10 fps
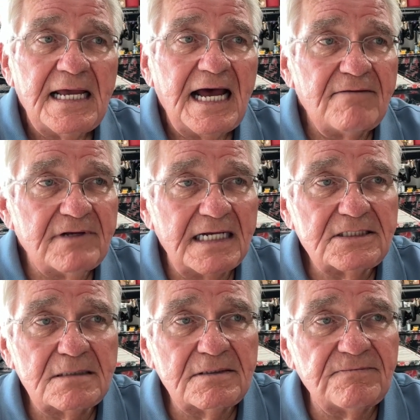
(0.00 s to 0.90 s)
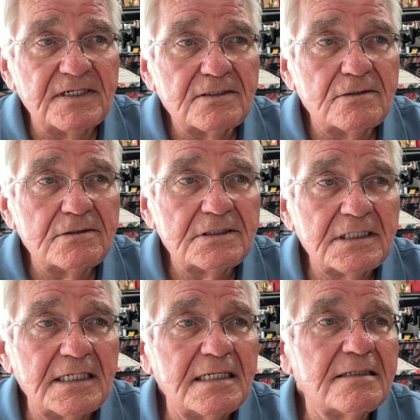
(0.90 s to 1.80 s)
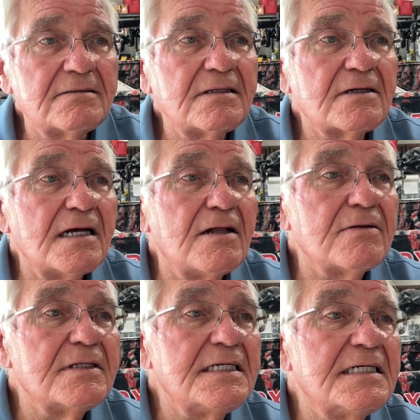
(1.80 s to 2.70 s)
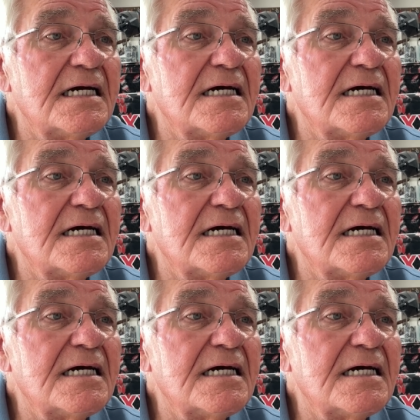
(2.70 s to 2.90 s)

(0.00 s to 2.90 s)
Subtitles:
I've got some of Victor's, they're called the,